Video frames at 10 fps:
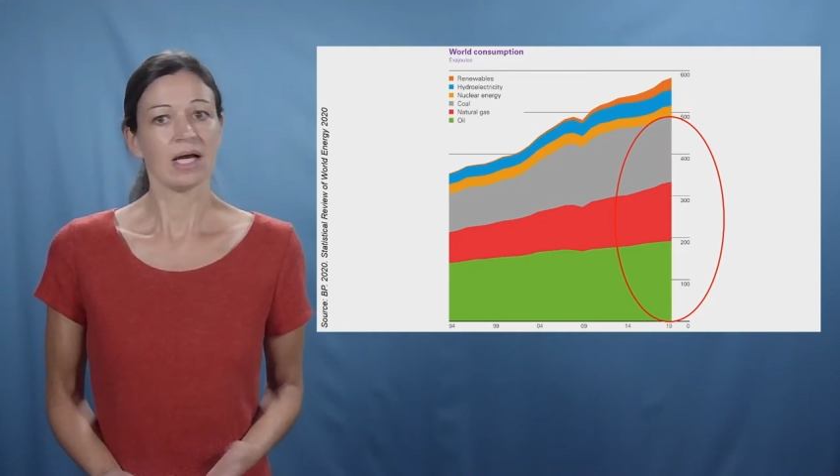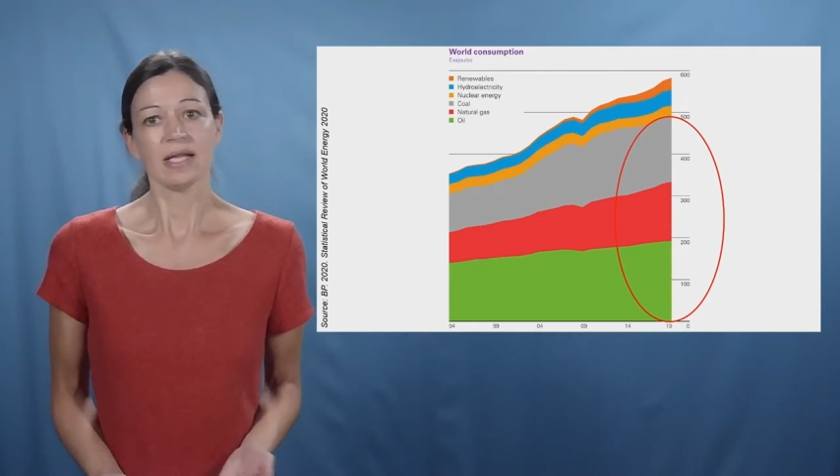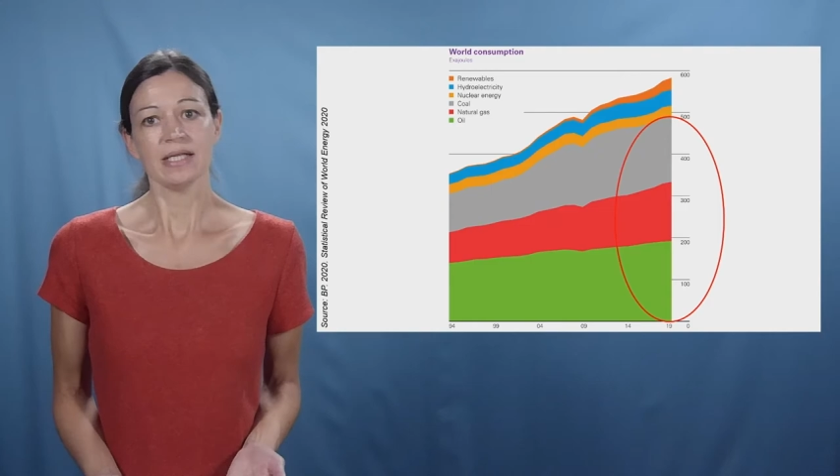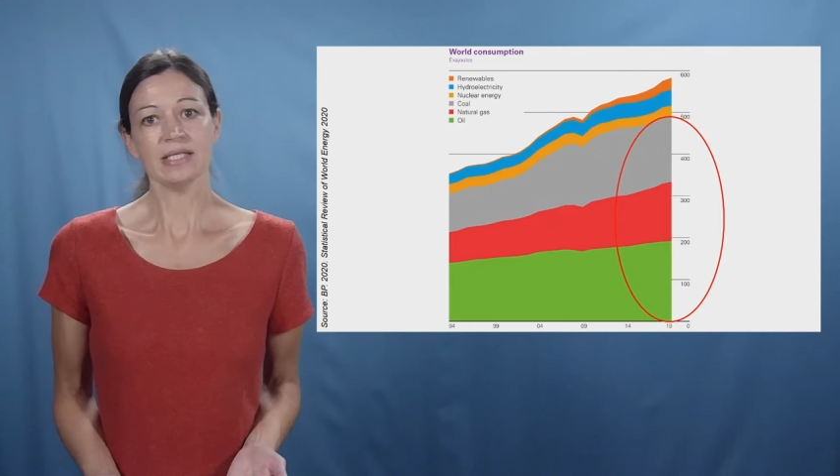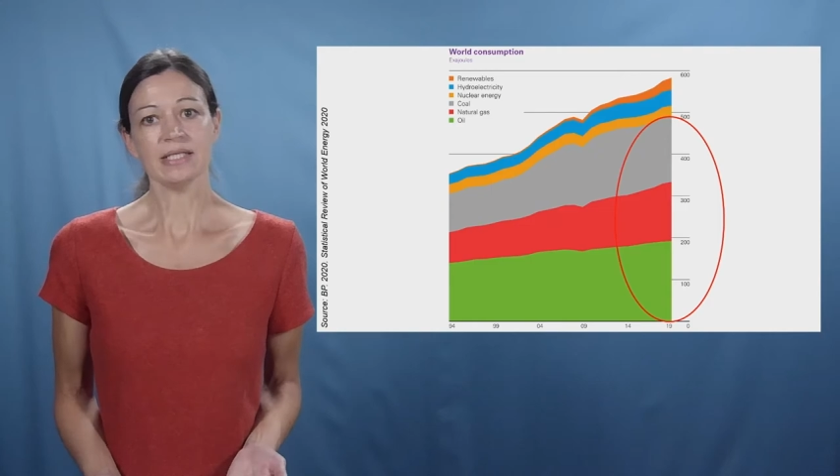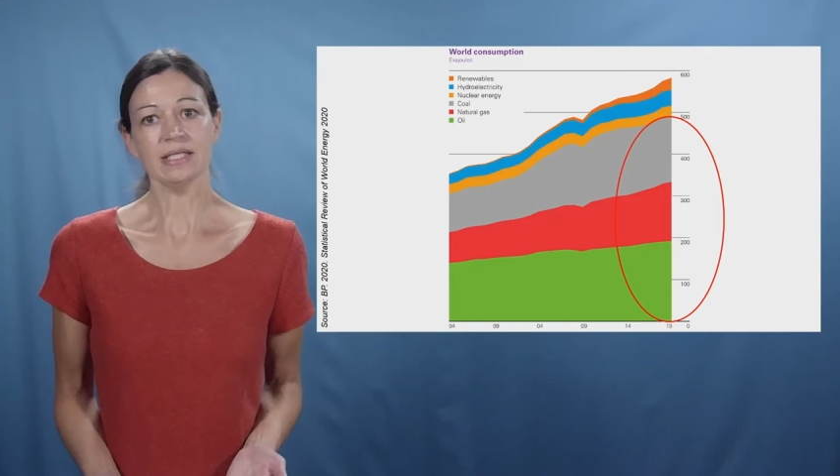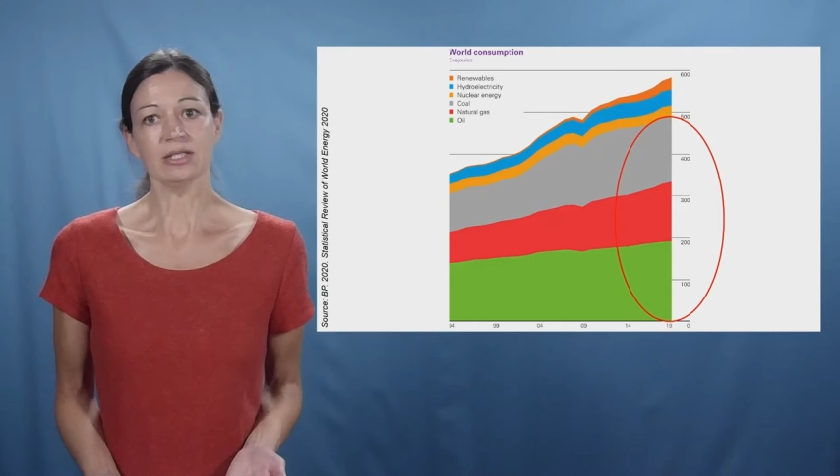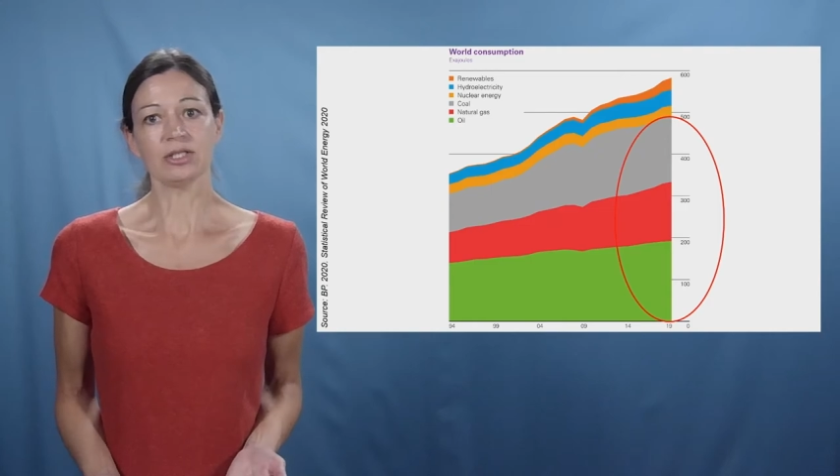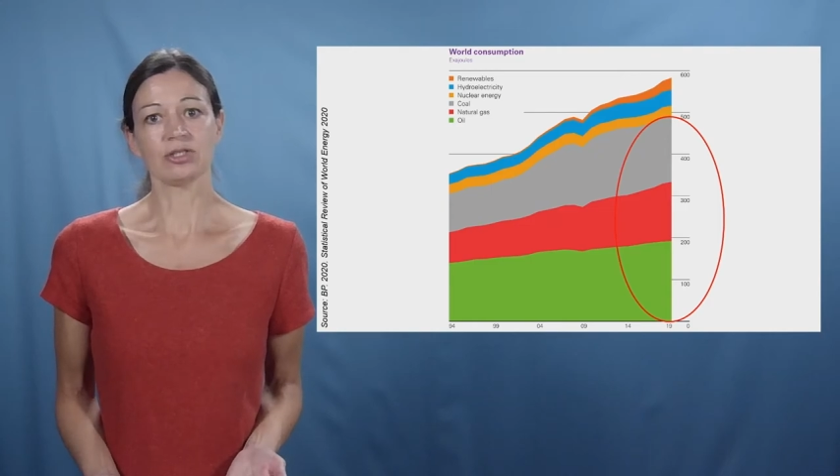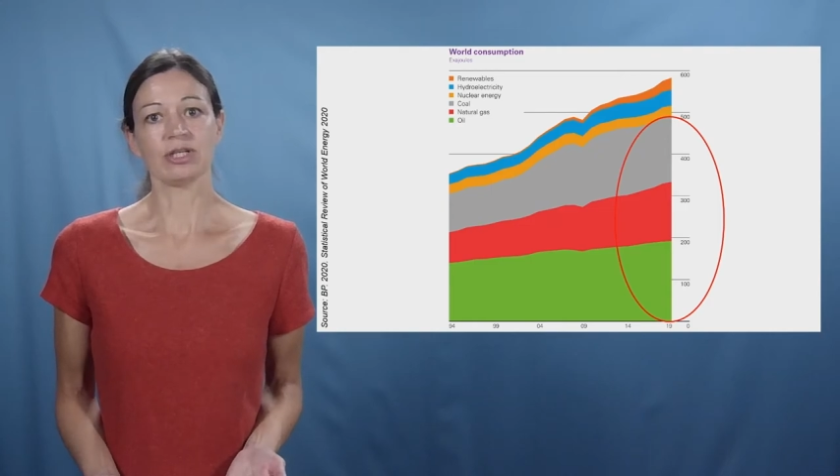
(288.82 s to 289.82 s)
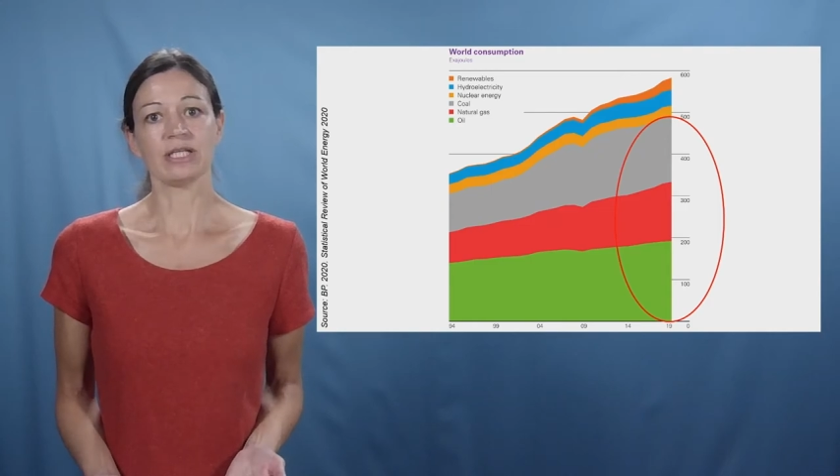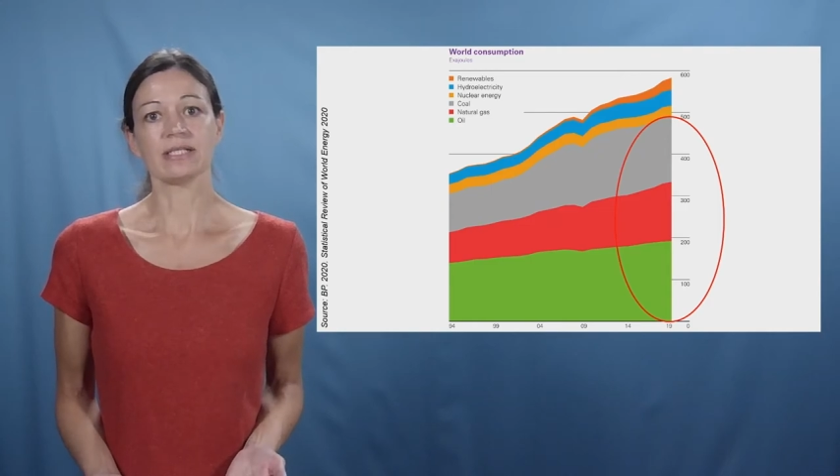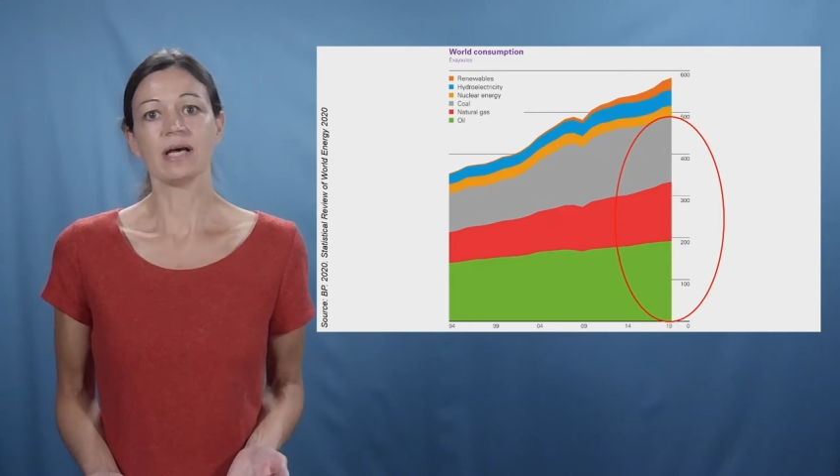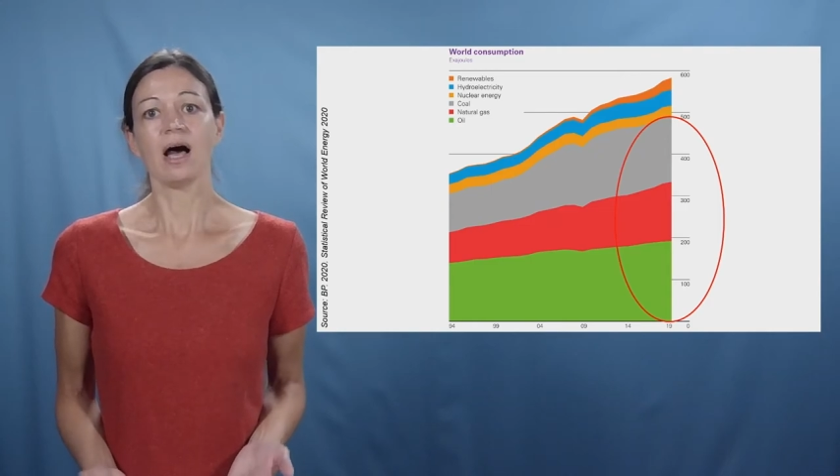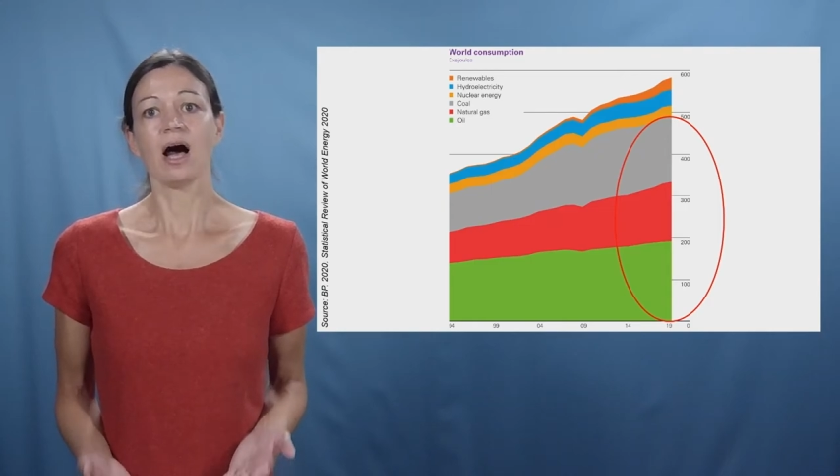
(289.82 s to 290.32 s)
This illustrates
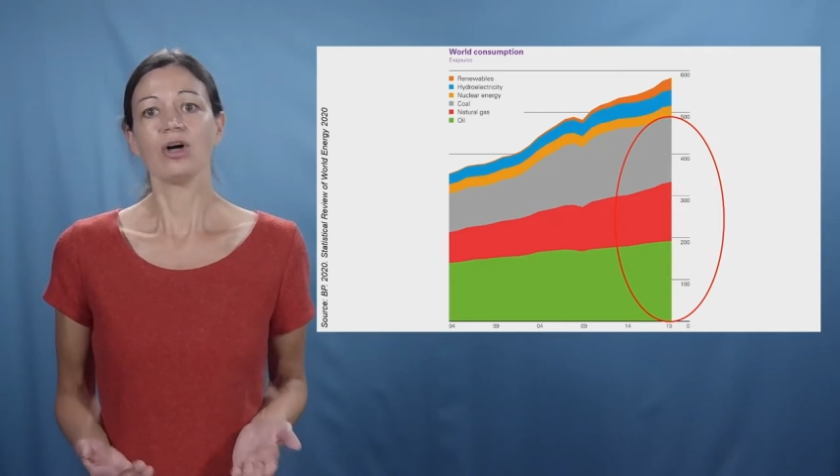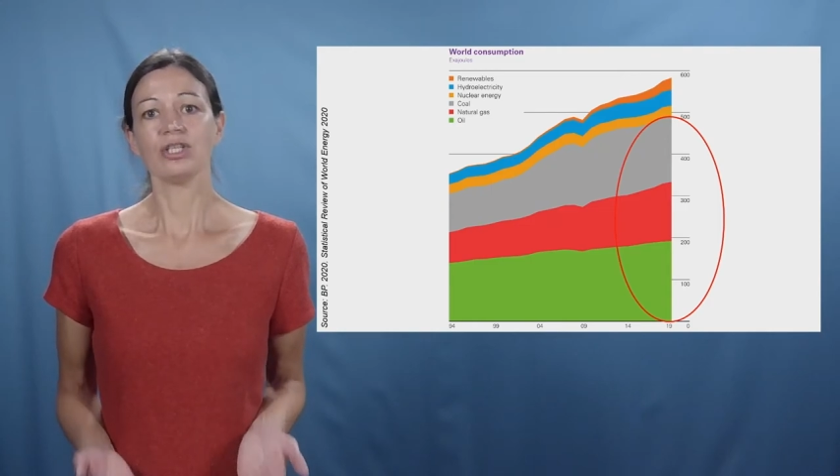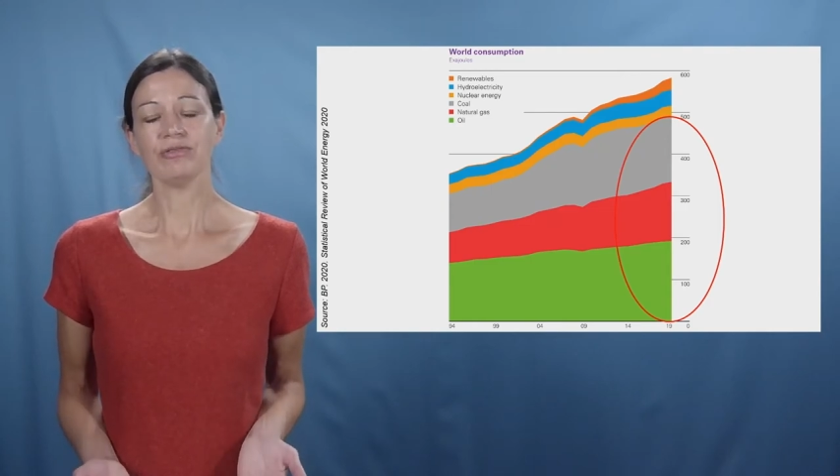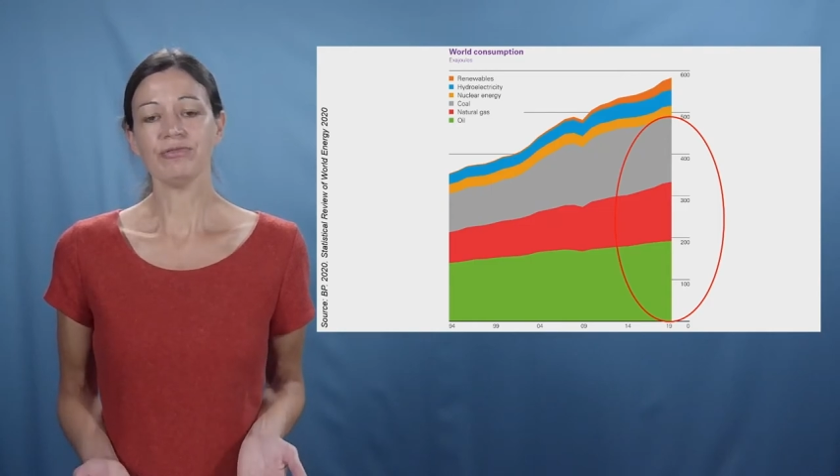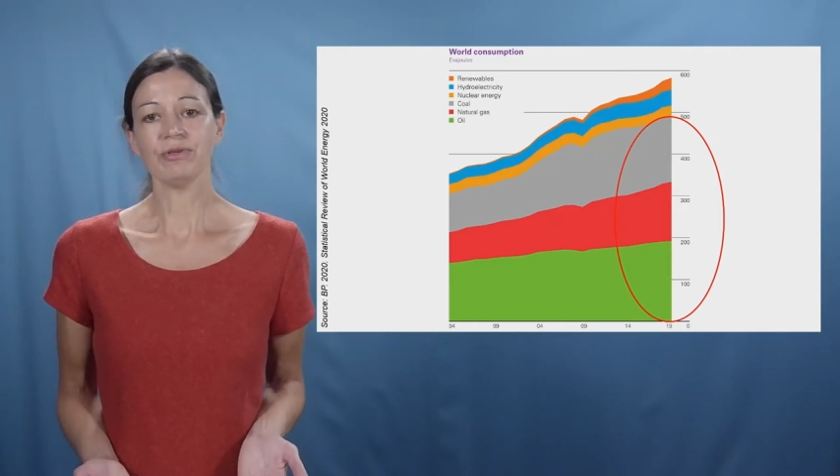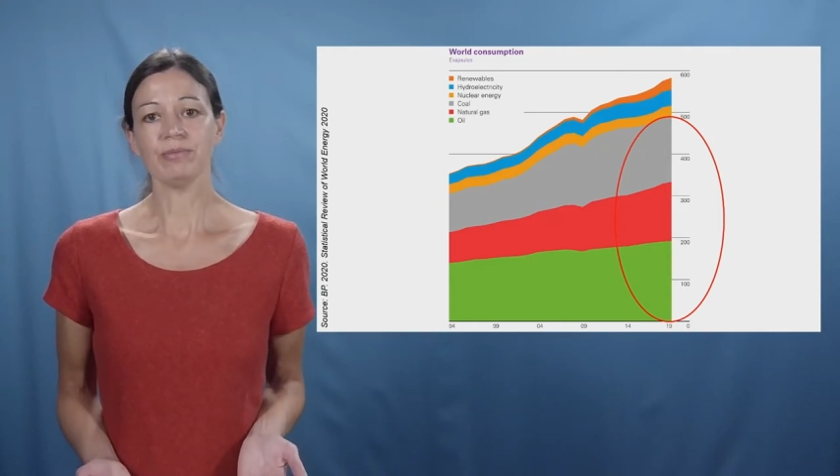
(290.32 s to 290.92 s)
how different